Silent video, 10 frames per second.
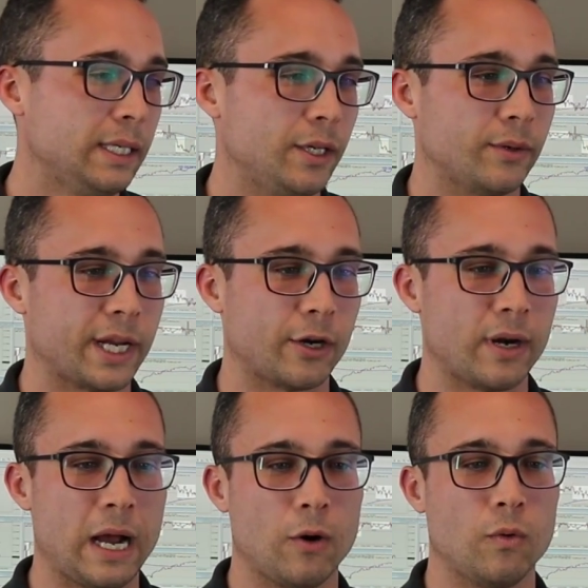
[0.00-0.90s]
I don't care
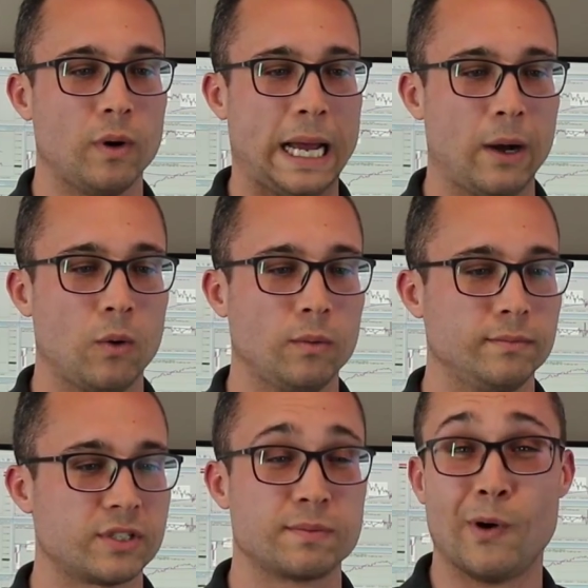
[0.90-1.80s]
how
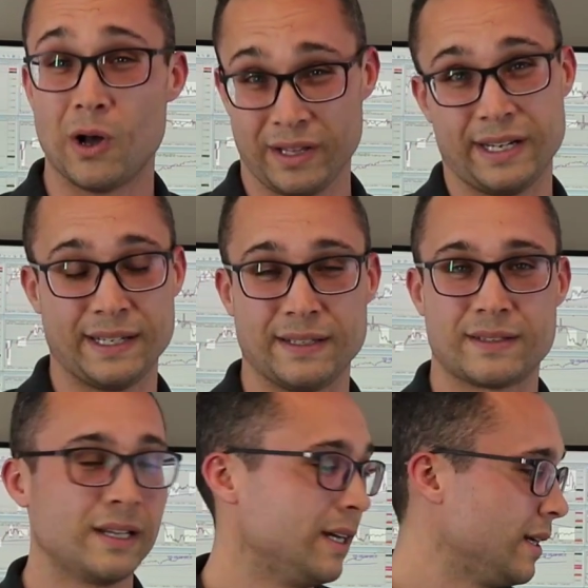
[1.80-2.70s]
small it is,